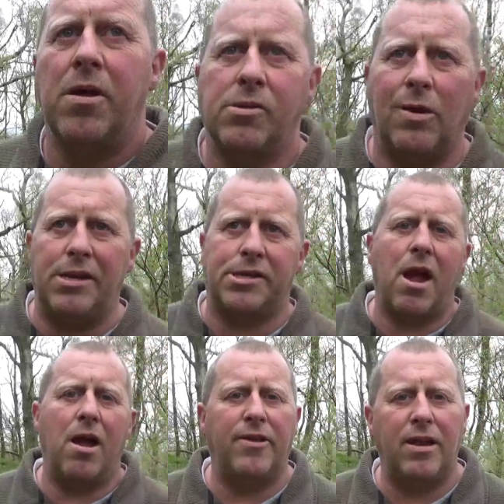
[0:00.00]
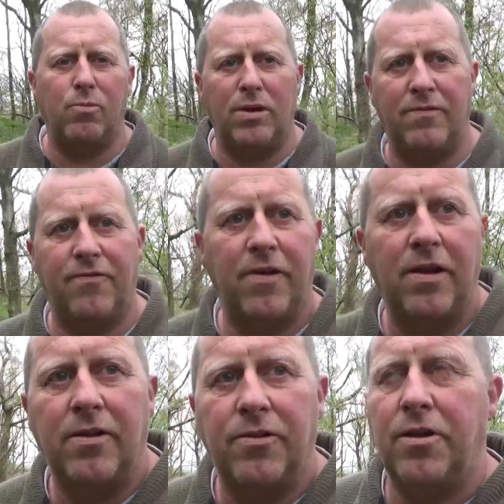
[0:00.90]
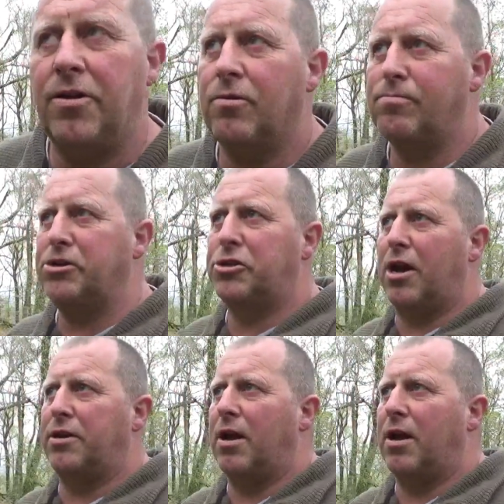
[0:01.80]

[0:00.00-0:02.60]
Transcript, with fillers: So let's start then with the ridge line.